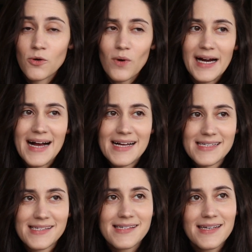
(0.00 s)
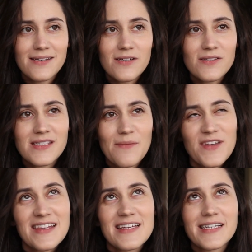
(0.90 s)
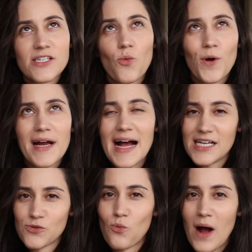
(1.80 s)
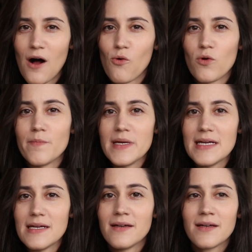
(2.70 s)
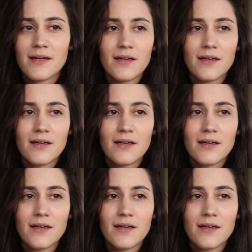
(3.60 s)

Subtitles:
Whereas something that doesn't work as well would be